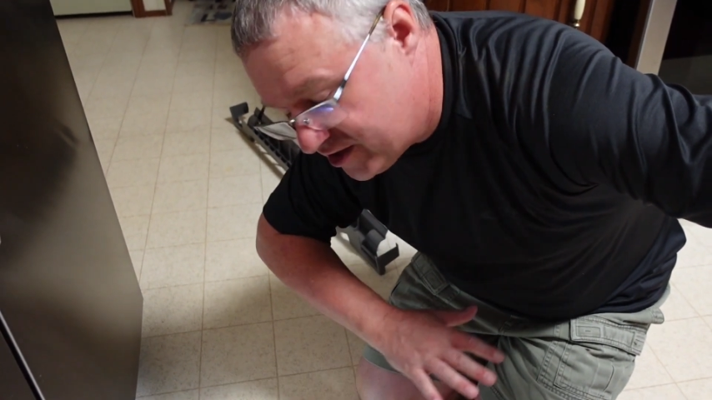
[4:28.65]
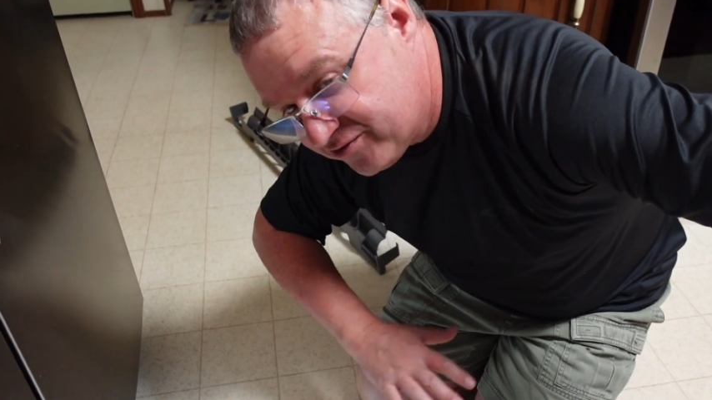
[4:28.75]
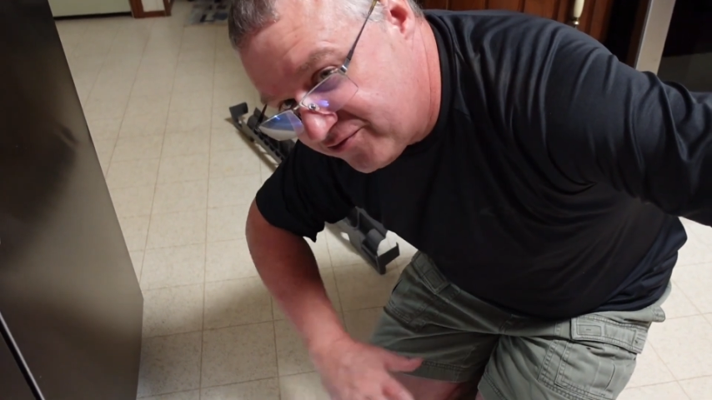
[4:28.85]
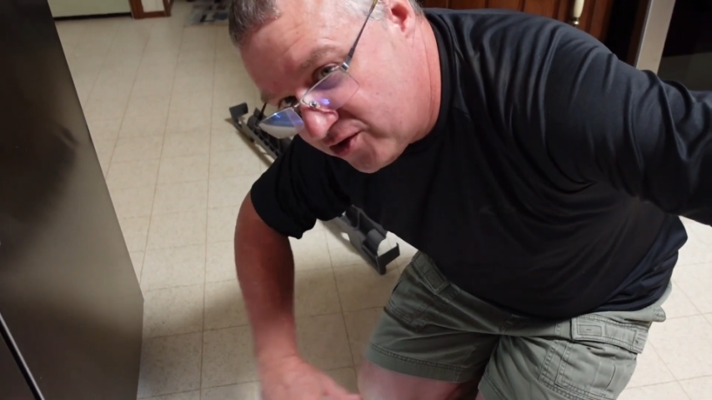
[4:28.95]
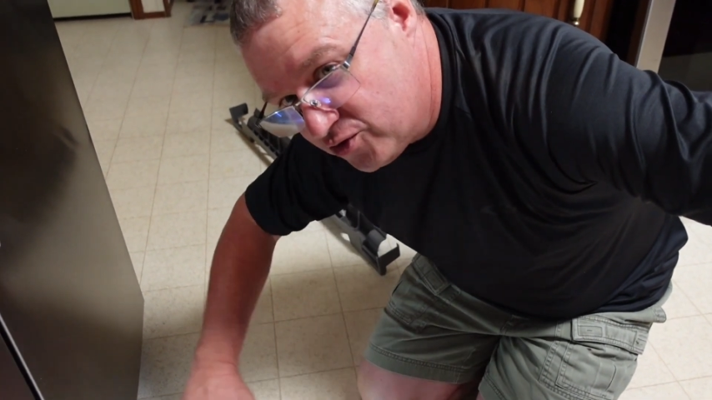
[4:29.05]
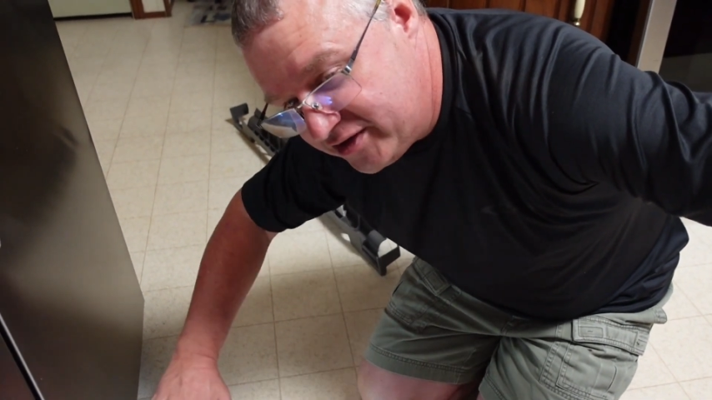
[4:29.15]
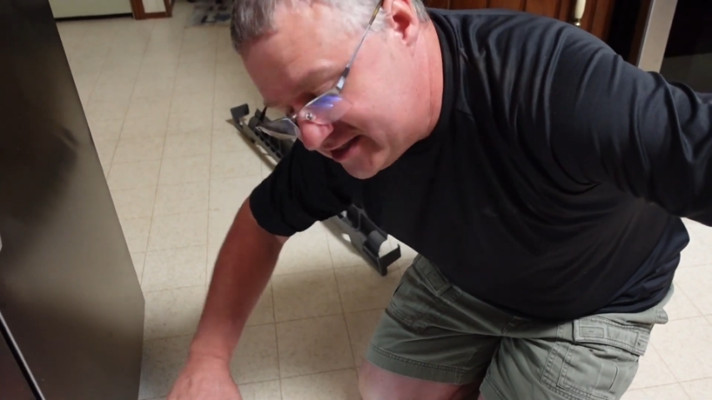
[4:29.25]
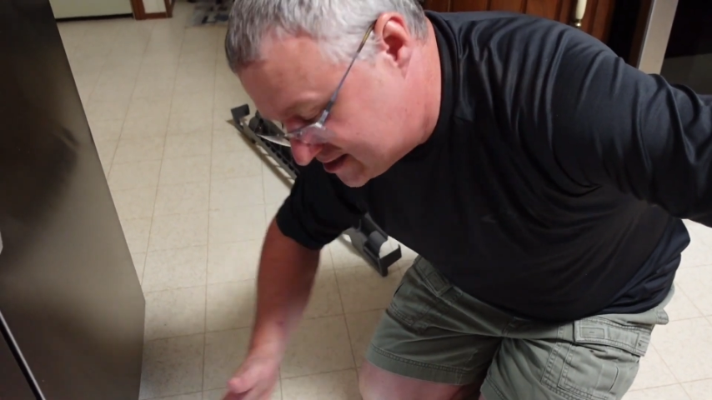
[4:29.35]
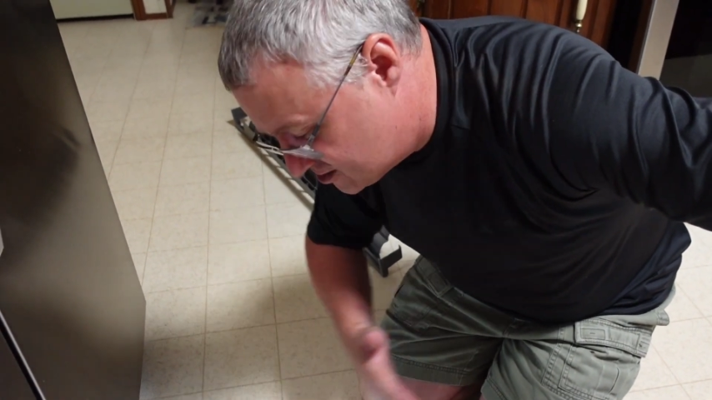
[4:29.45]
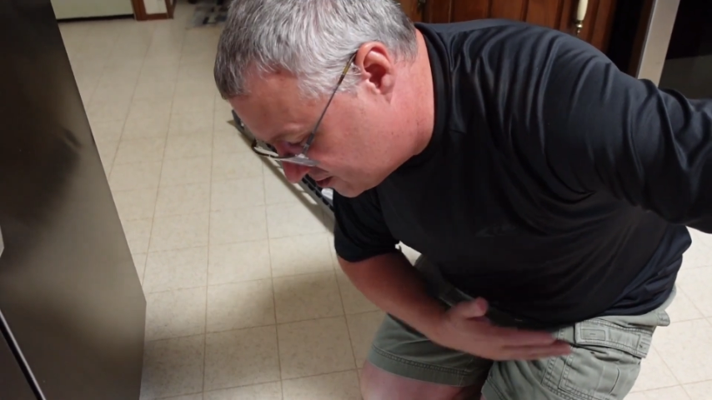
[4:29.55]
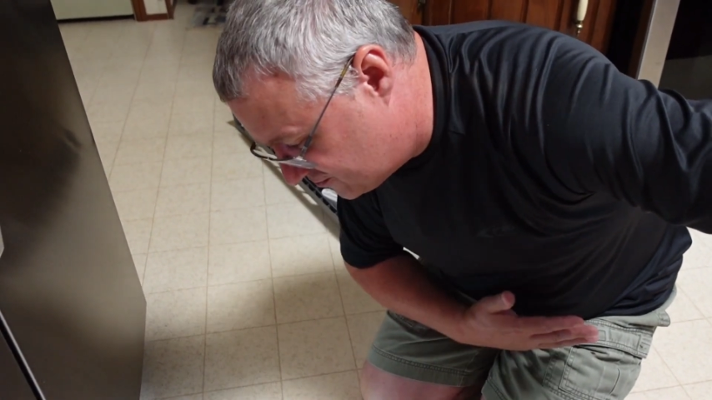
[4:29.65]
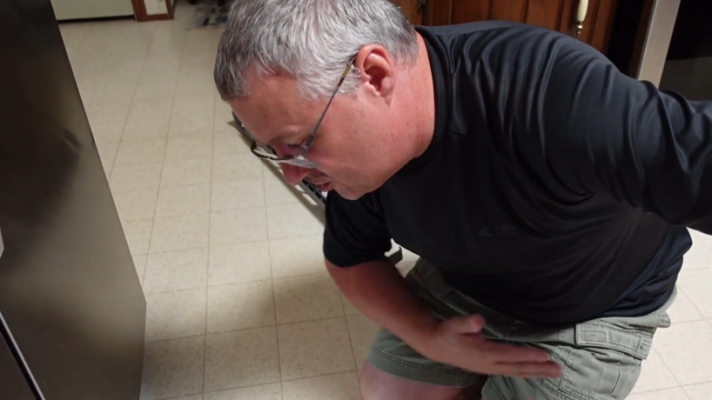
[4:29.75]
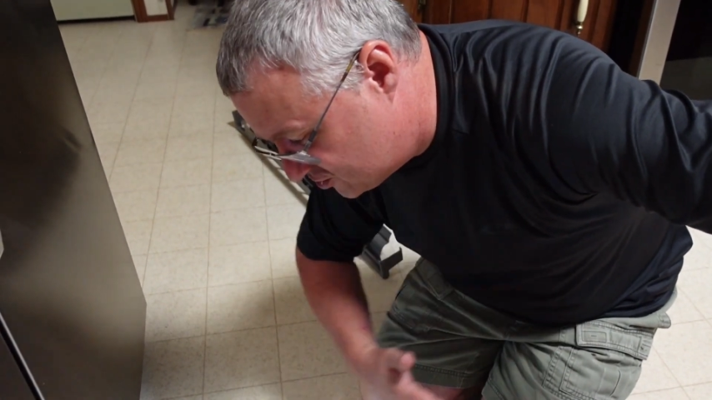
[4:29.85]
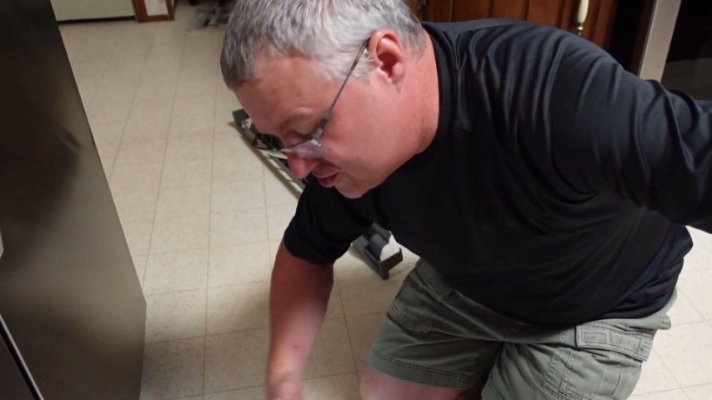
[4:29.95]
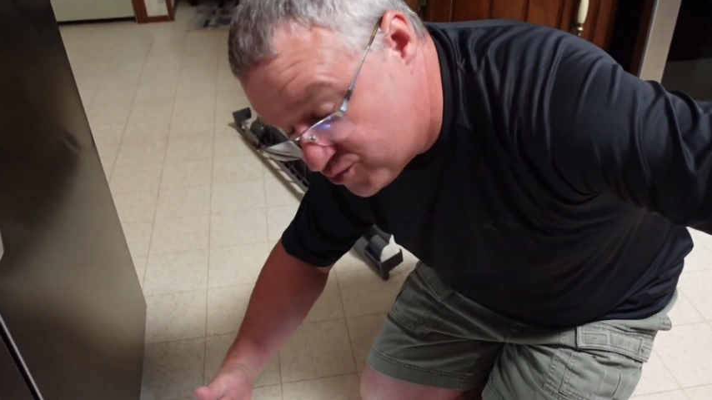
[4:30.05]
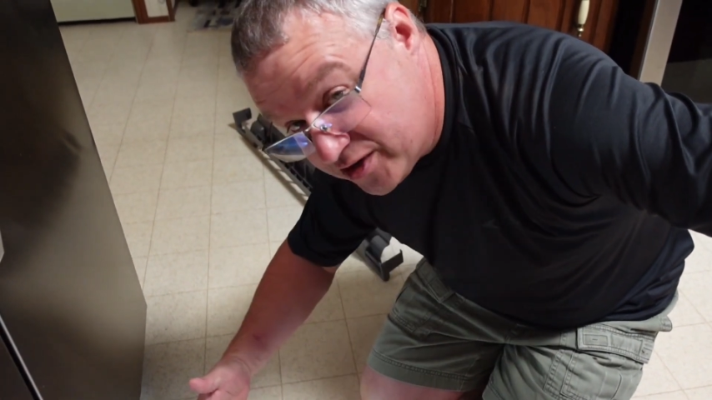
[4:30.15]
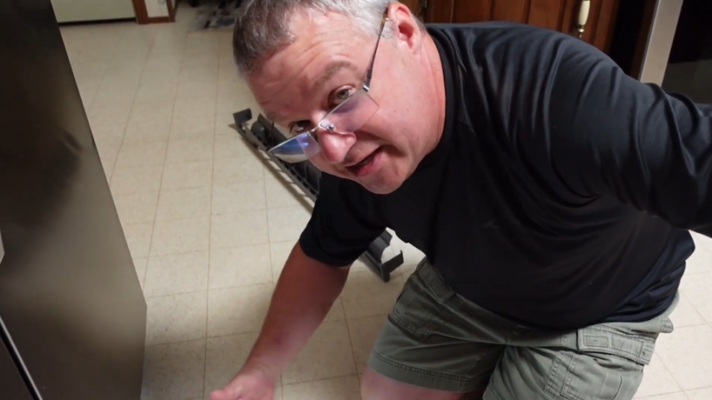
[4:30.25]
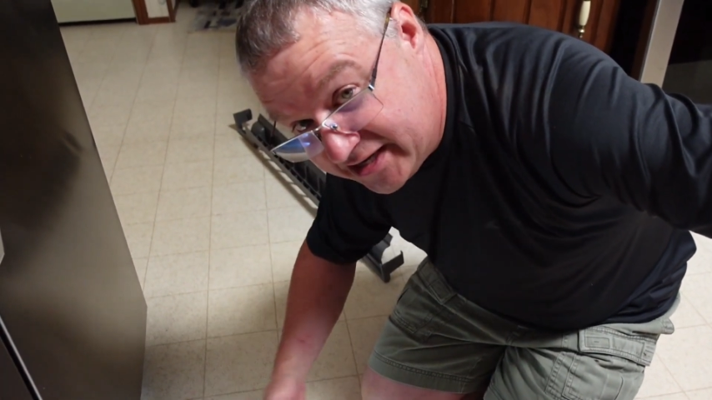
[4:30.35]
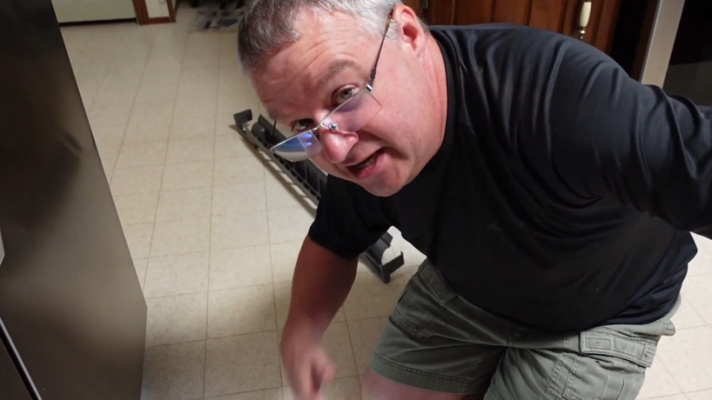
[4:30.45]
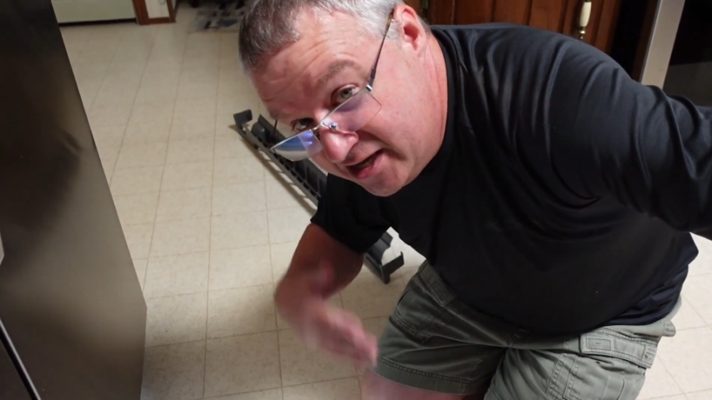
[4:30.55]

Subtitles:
the flow is, it's going to flow this way.